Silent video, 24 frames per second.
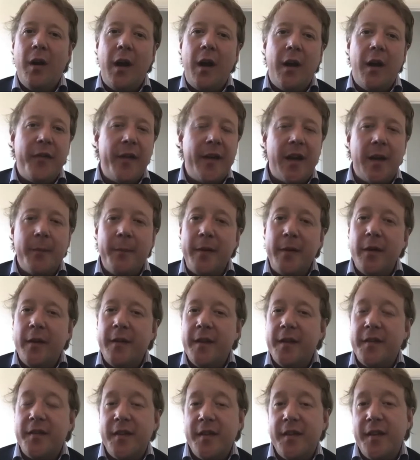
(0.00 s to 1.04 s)
think I'd be doing
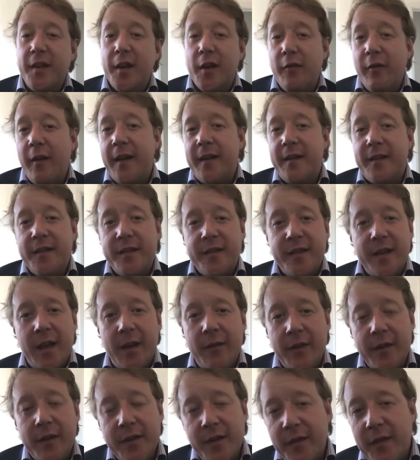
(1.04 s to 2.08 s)
the city a great
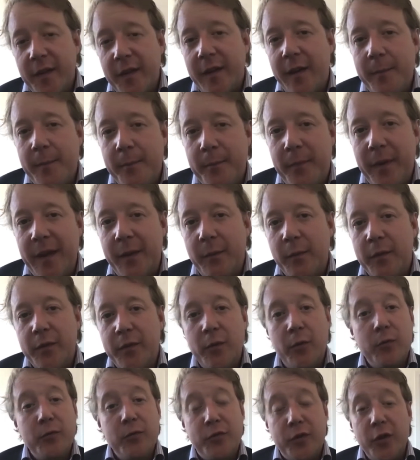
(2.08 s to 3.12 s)
disservice if the MP was
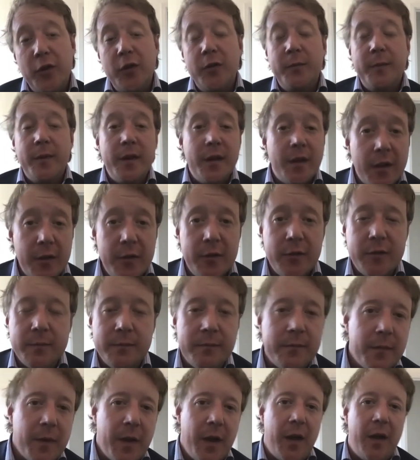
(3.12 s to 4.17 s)
all doom and gloom.
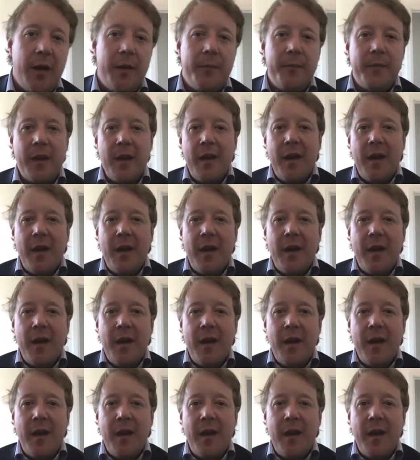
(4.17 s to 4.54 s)
I'm